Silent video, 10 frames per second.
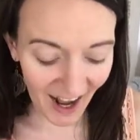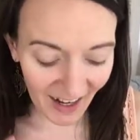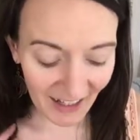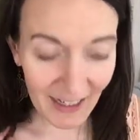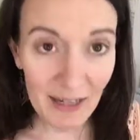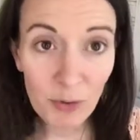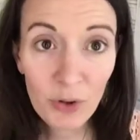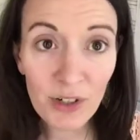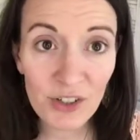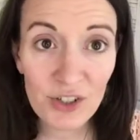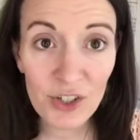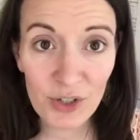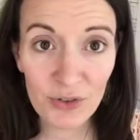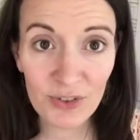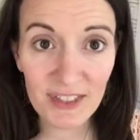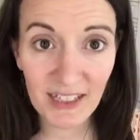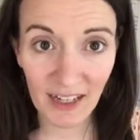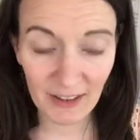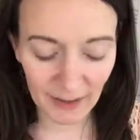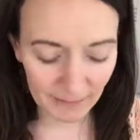I am going to use the
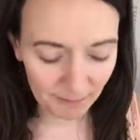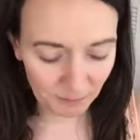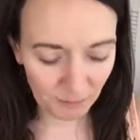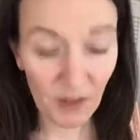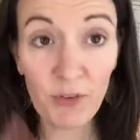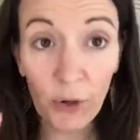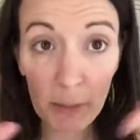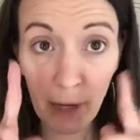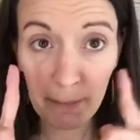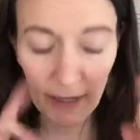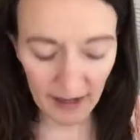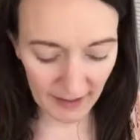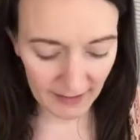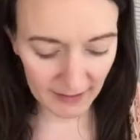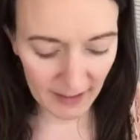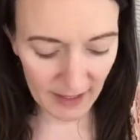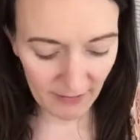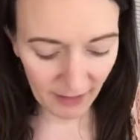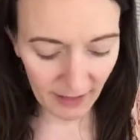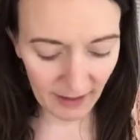color, I've already primed my eyes and
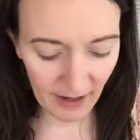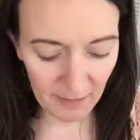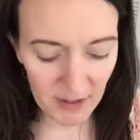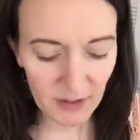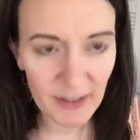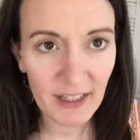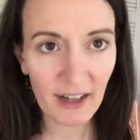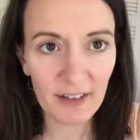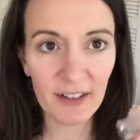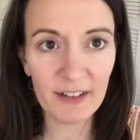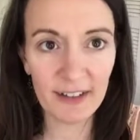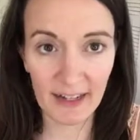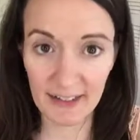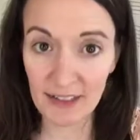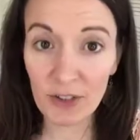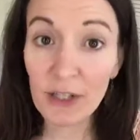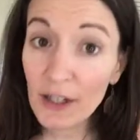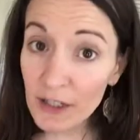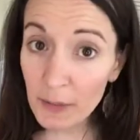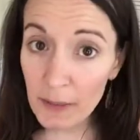everything. I'm going to use the color Sexy. So
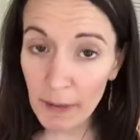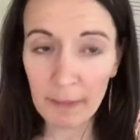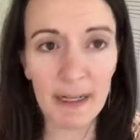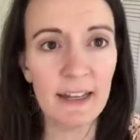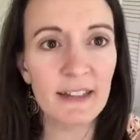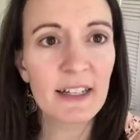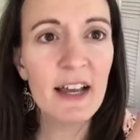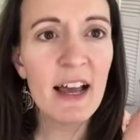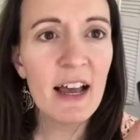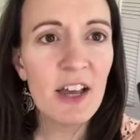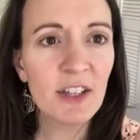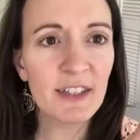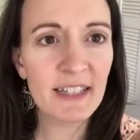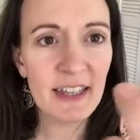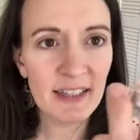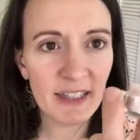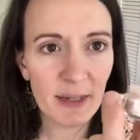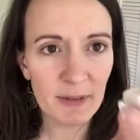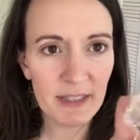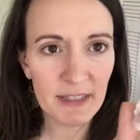here's what a pigment is. You can see this, it
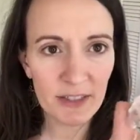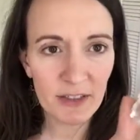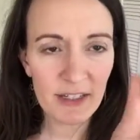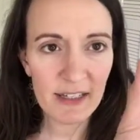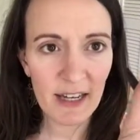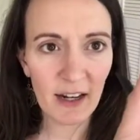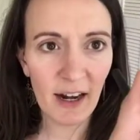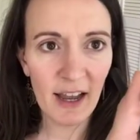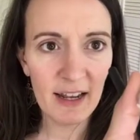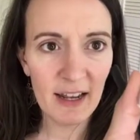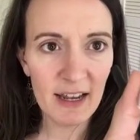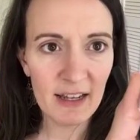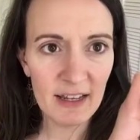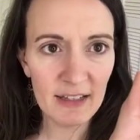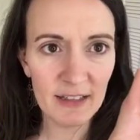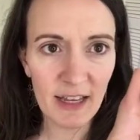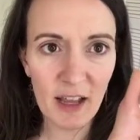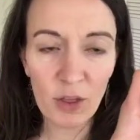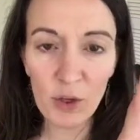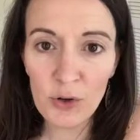comes in this little container, and it is a
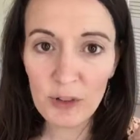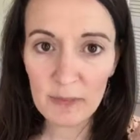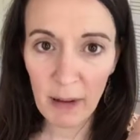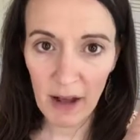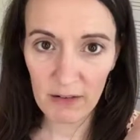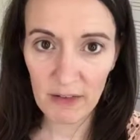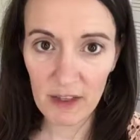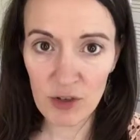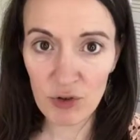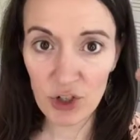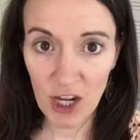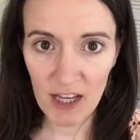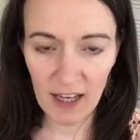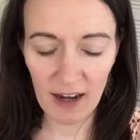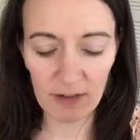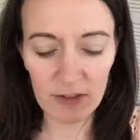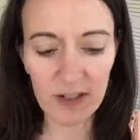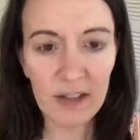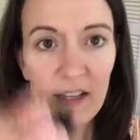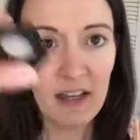loose powder that you shake
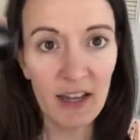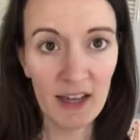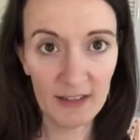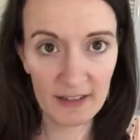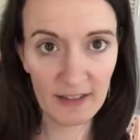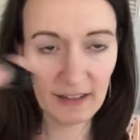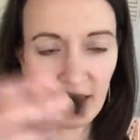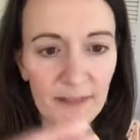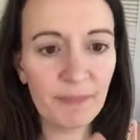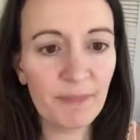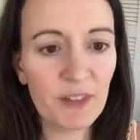out into the lid.